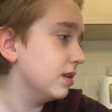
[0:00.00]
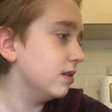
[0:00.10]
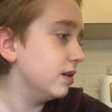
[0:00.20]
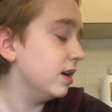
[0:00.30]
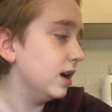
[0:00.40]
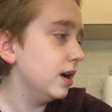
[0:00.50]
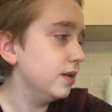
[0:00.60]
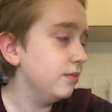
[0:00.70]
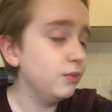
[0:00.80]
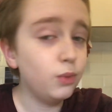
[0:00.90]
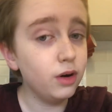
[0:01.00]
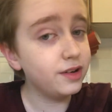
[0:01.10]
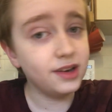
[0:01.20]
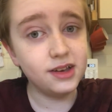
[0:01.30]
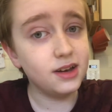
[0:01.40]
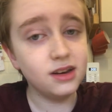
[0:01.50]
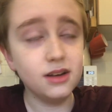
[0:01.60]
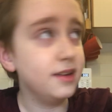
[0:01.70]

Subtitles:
Yeah. Watch Insidious,